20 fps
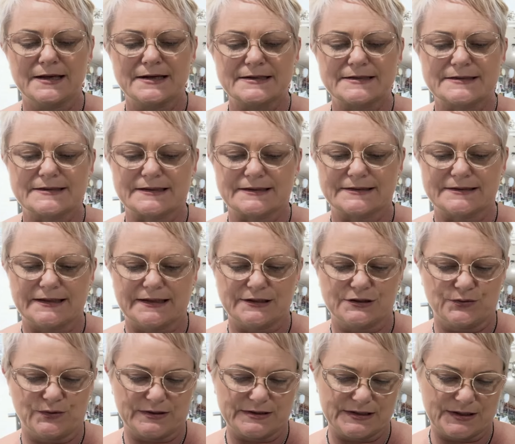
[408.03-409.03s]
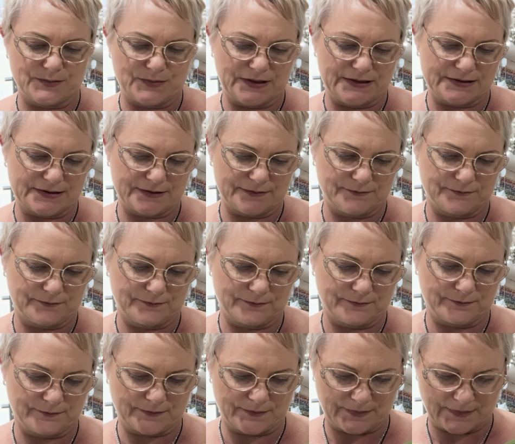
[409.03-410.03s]
$16.20 a meter.
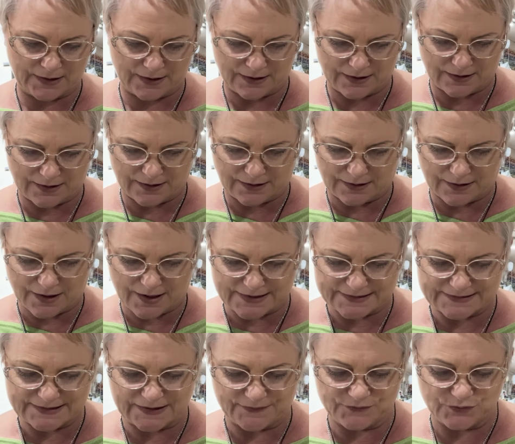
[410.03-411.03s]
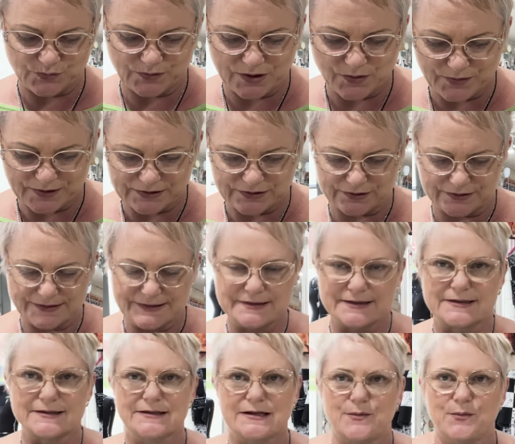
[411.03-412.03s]
I saved
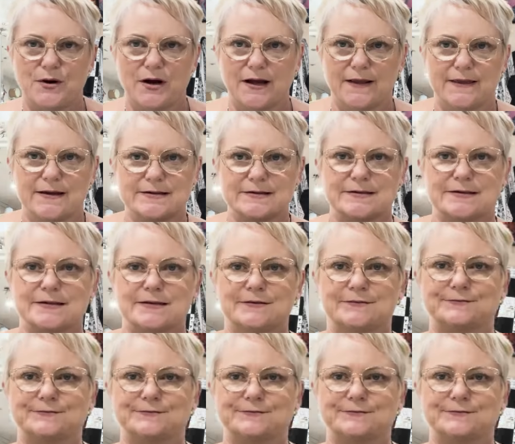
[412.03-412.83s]
$21.60 buying this.